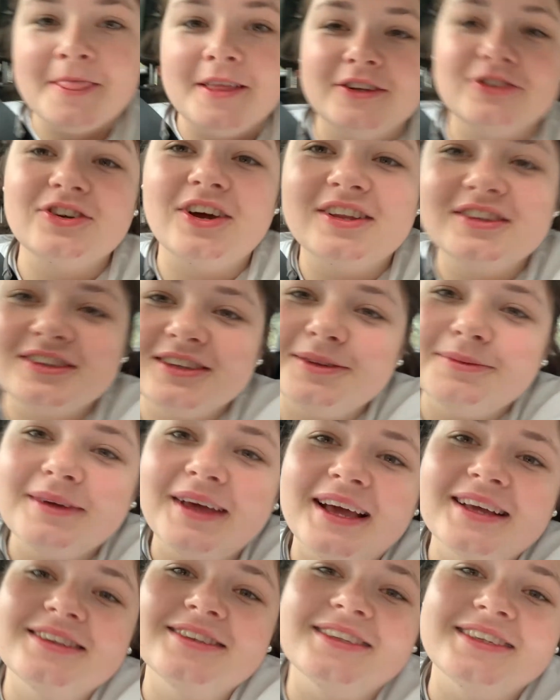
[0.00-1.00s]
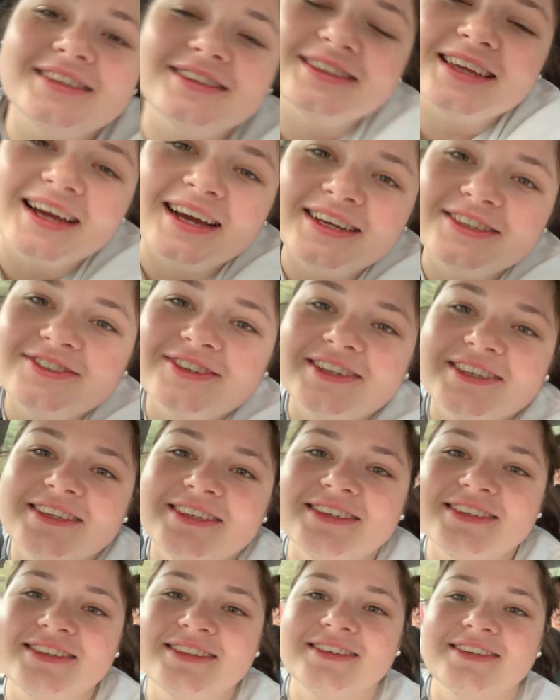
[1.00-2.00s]
John's in the back seat. Say hi, John.
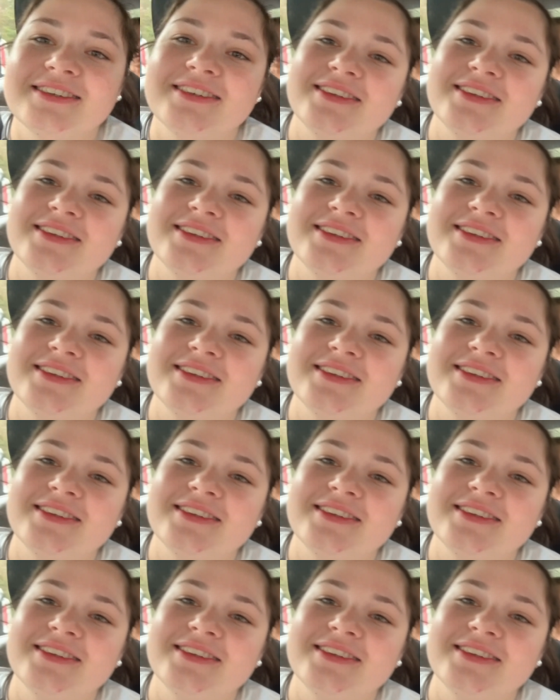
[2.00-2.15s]
Huh?